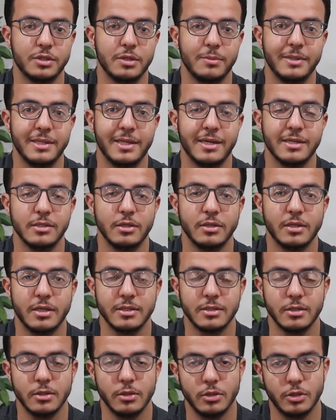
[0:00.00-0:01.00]
someone that is
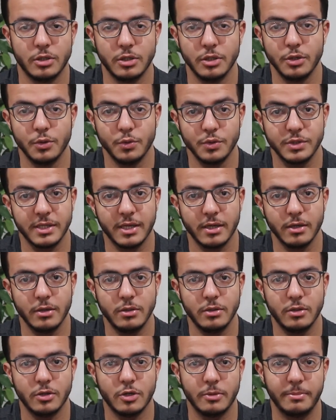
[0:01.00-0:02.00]
looking to learn a new
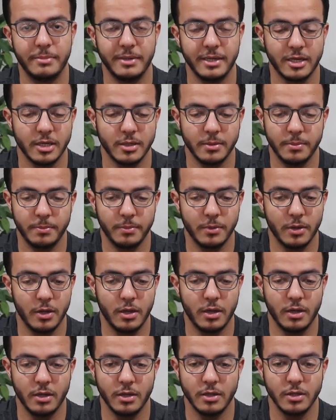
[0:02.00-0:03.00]
skill or pick up,
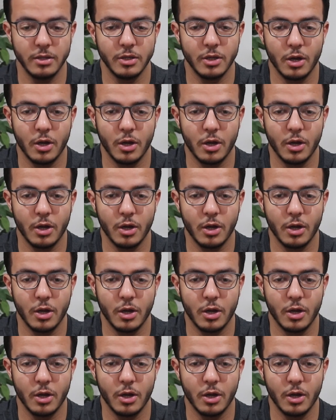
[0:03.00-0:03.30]
a